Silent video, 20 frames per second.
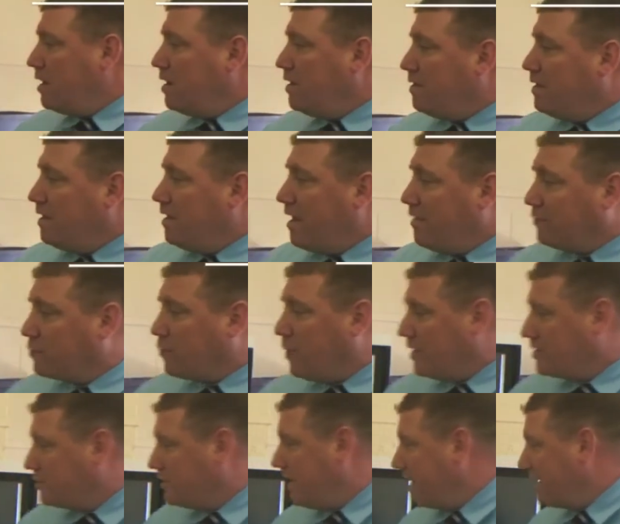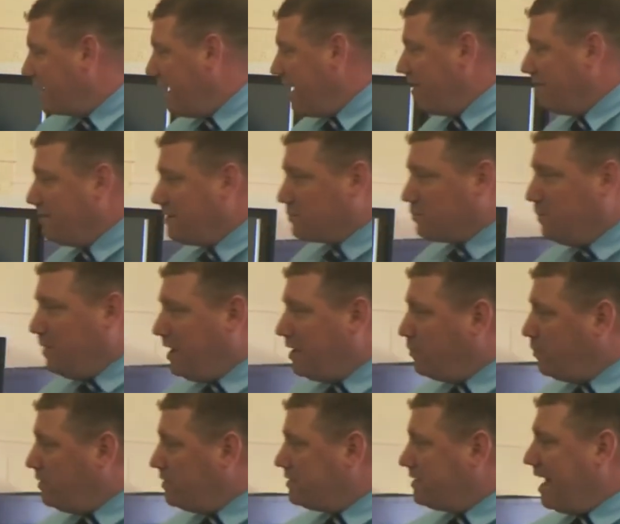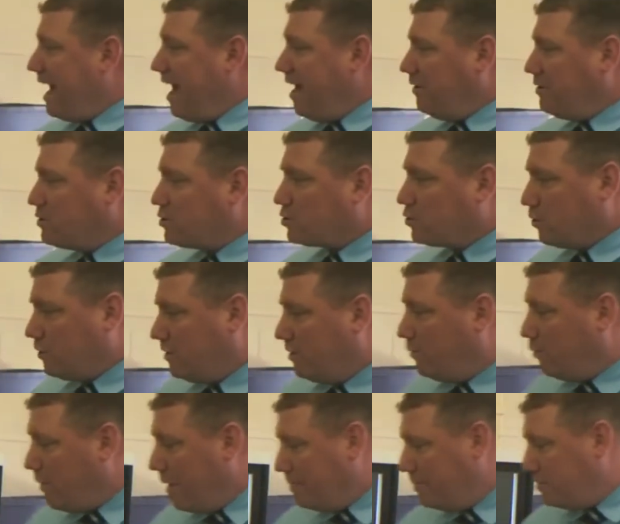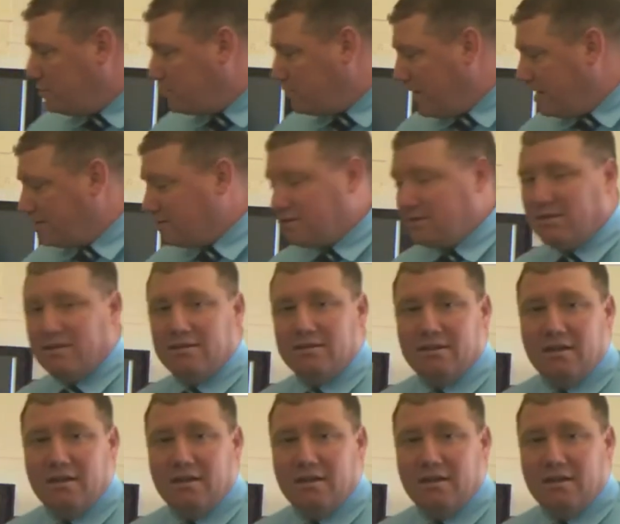Another question I got this week was how to shorten a web address.